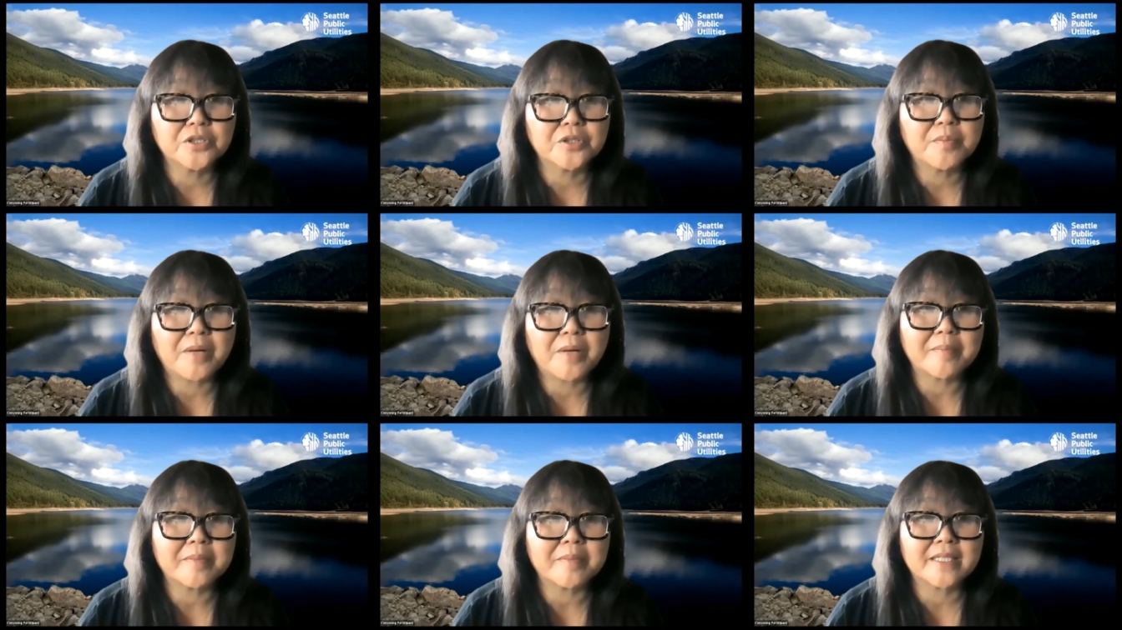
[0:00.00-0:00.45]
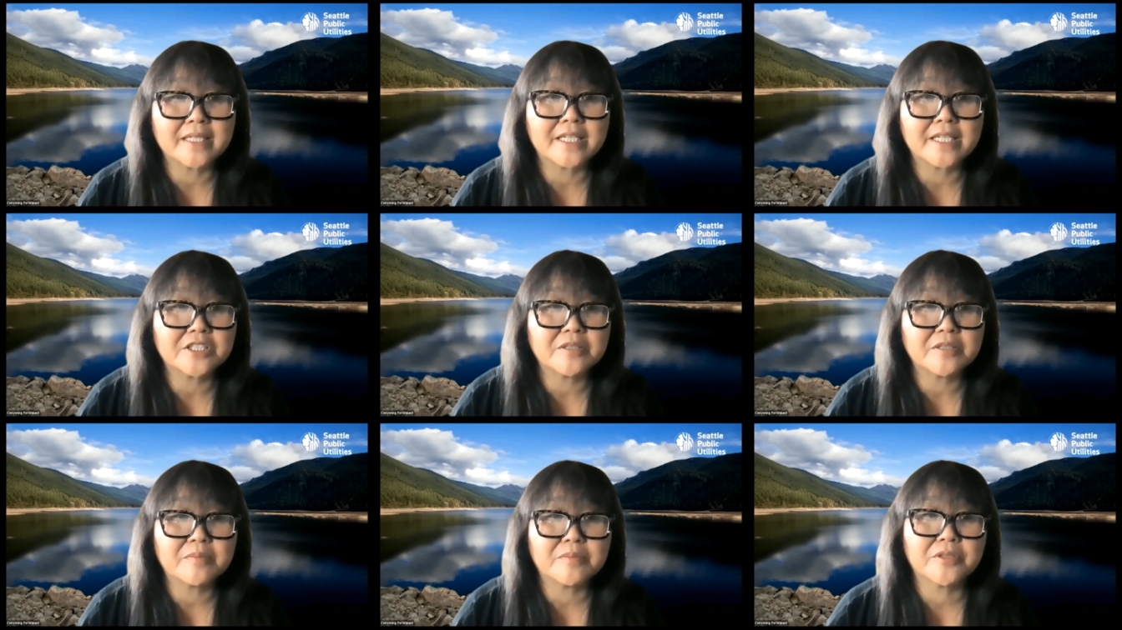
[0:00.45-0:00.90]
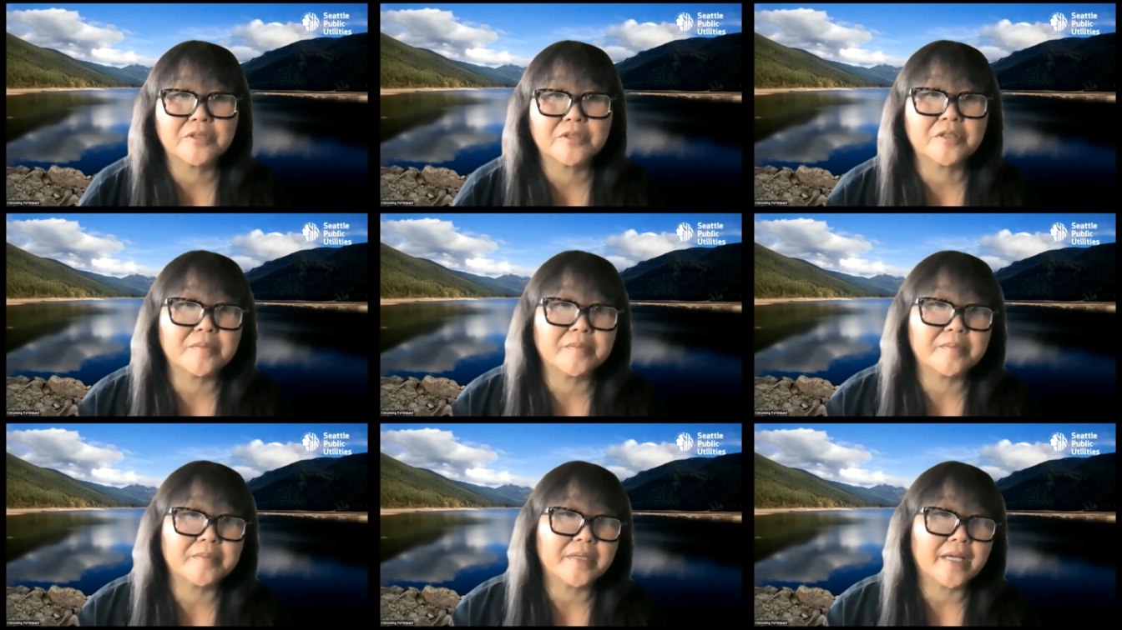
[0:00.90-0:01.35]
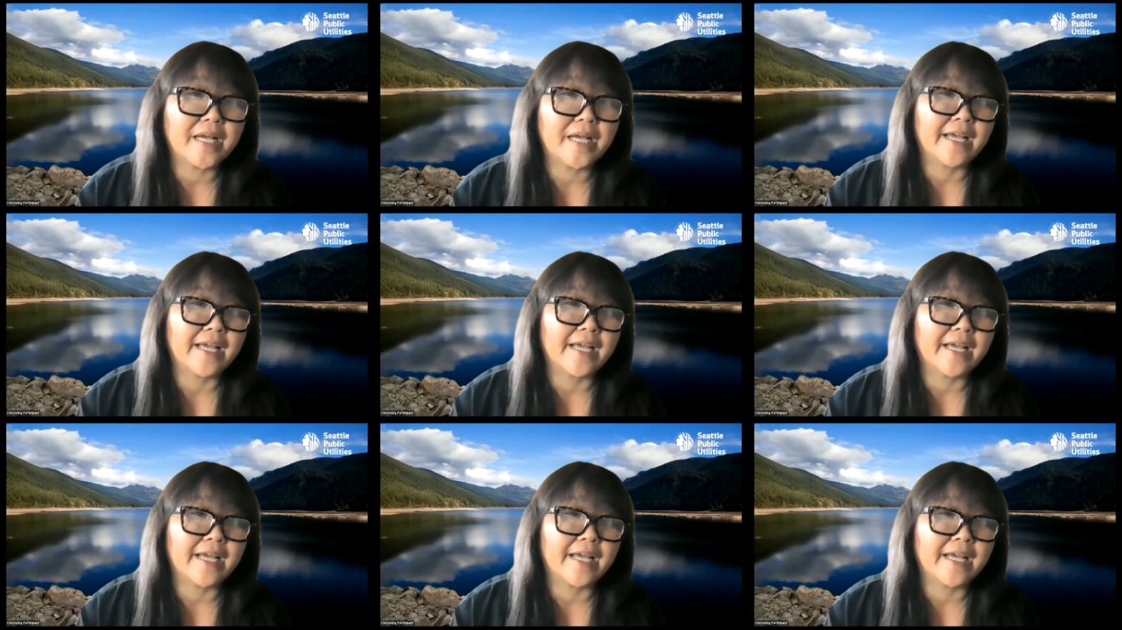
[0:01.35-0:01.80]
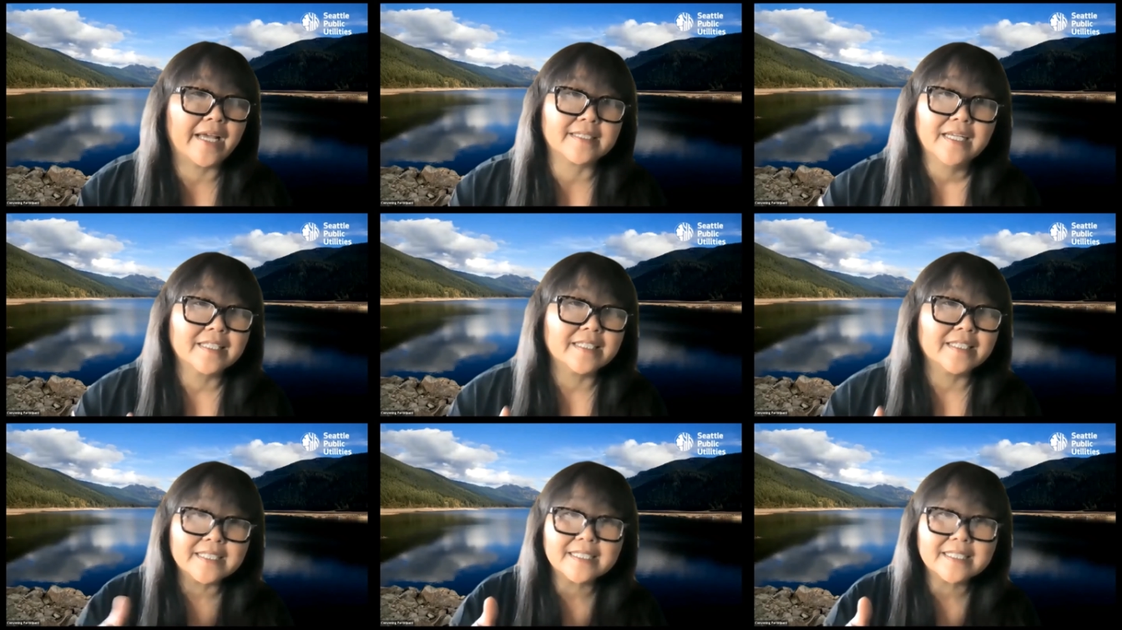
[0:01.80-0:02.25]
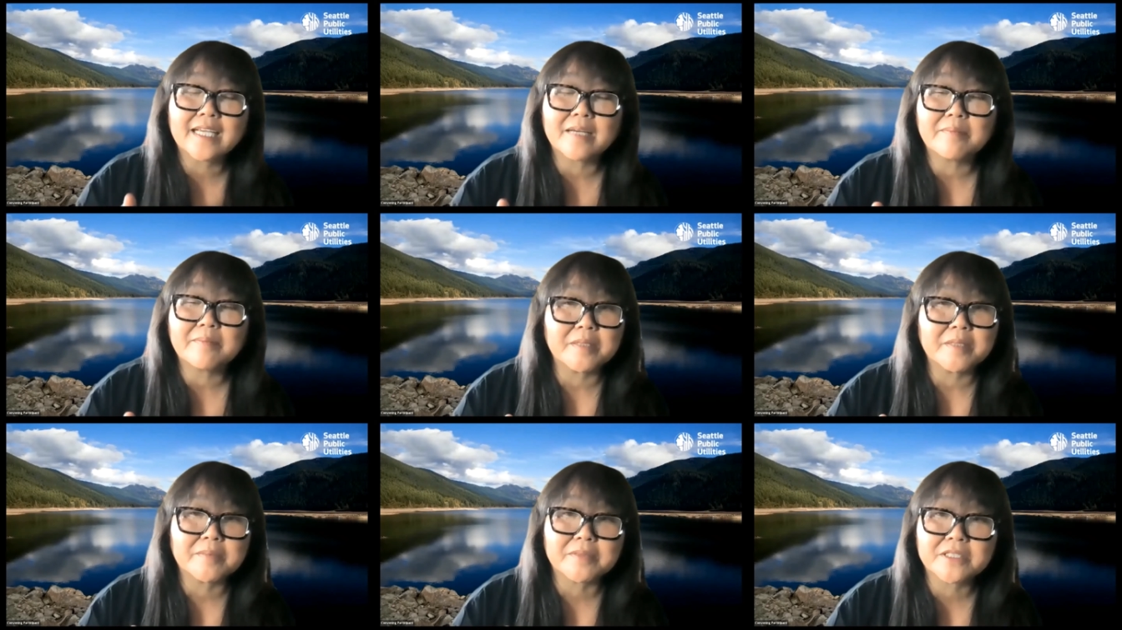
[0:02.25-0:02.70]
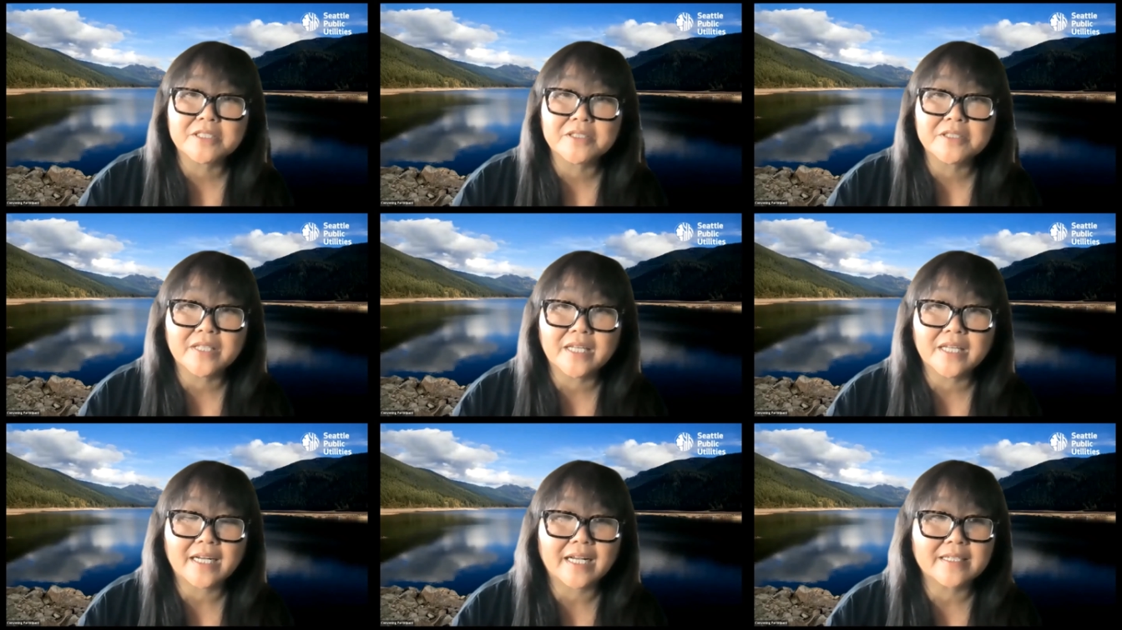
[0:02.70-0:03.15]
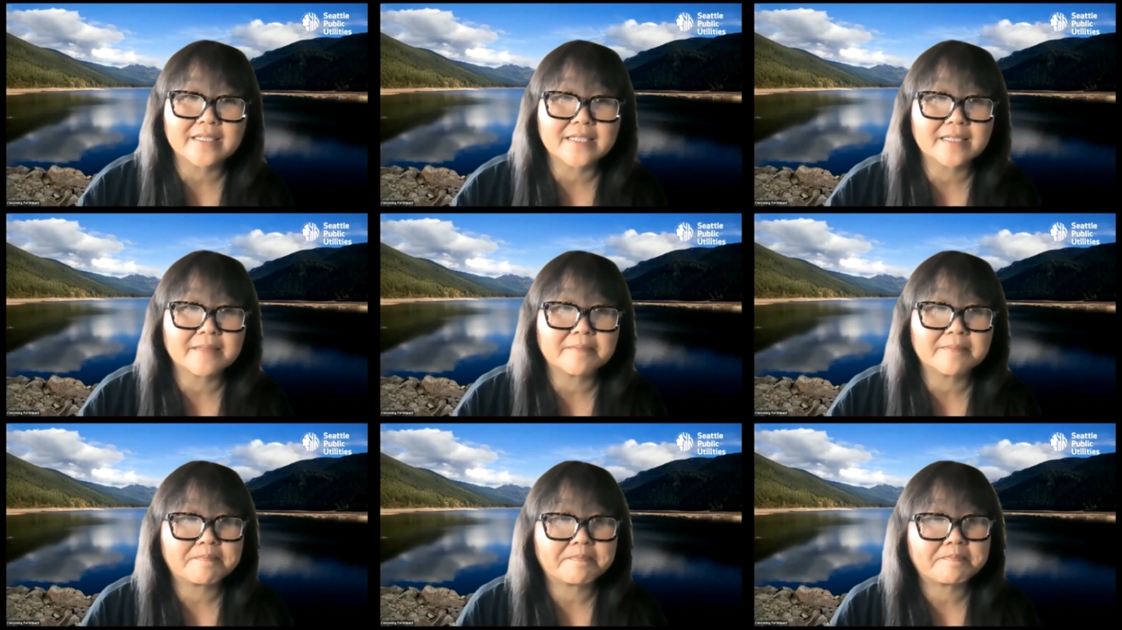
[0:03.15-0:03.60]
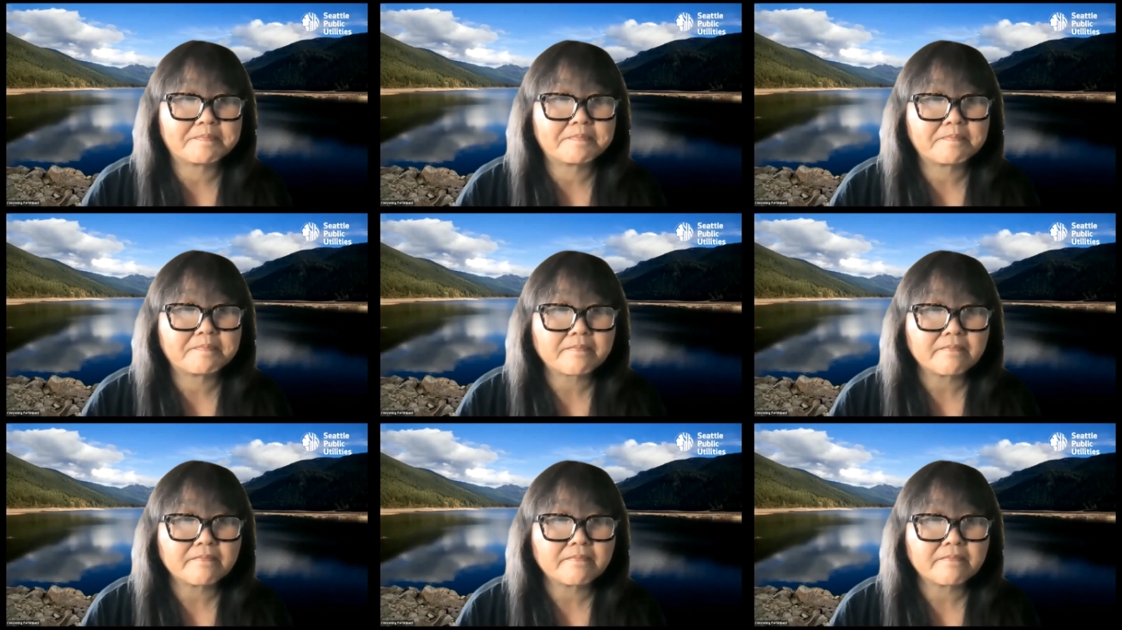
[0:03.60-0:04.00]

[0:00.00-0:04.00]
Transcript: II population boom and the need to get people to that housing.